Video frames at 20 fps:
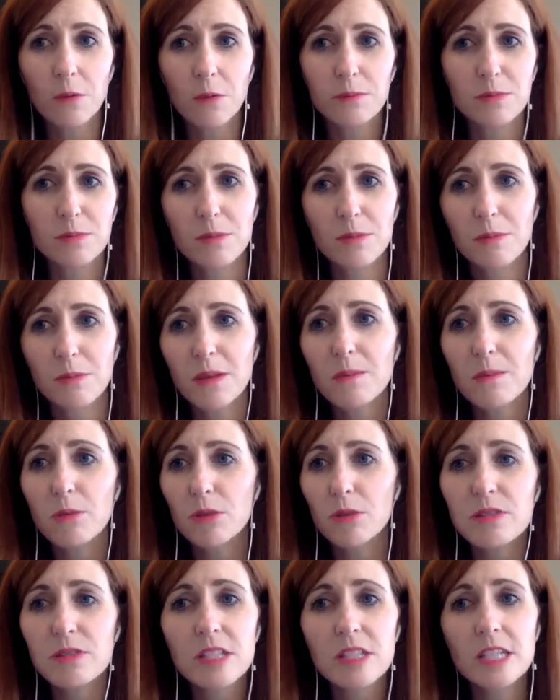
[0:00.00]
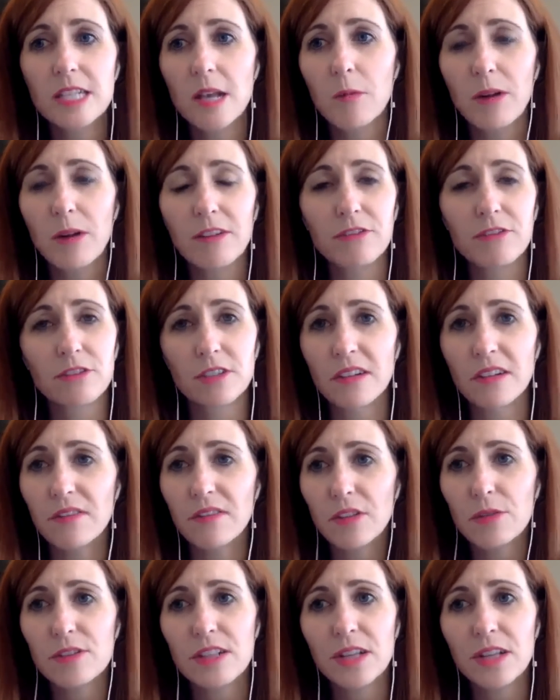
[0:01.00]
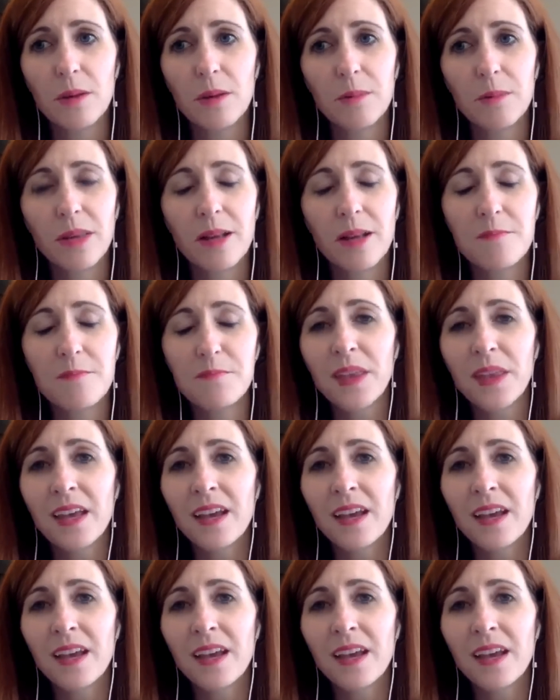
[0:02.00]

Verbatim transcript: Some people used to say, wait for reviews to come in.